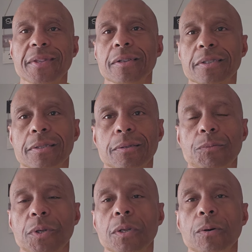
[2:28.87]
just
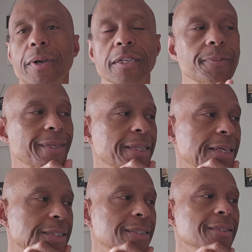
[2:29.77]
with low
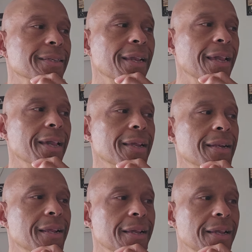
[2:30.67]
expectations. And
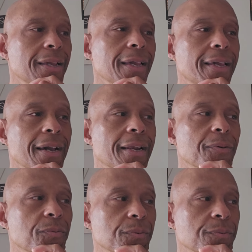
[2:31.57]
it kind
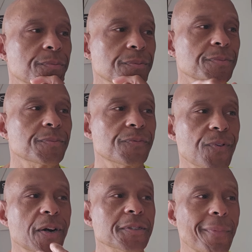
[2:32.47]
of, as
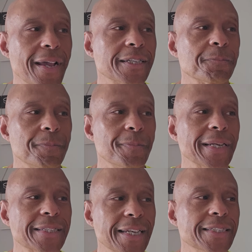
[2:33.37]
far as my
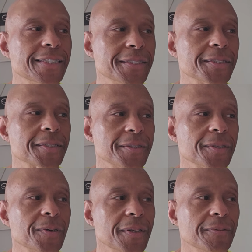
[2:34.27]
expectations is
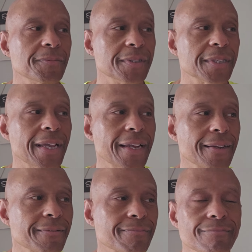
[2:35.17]
concerned, it was
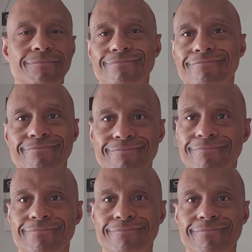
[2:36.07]
like
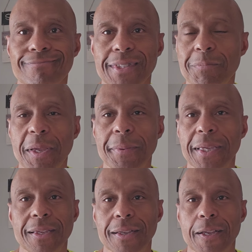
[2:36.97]

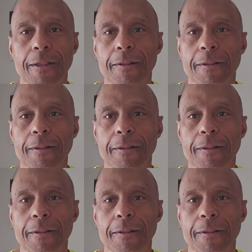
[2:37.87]
maybe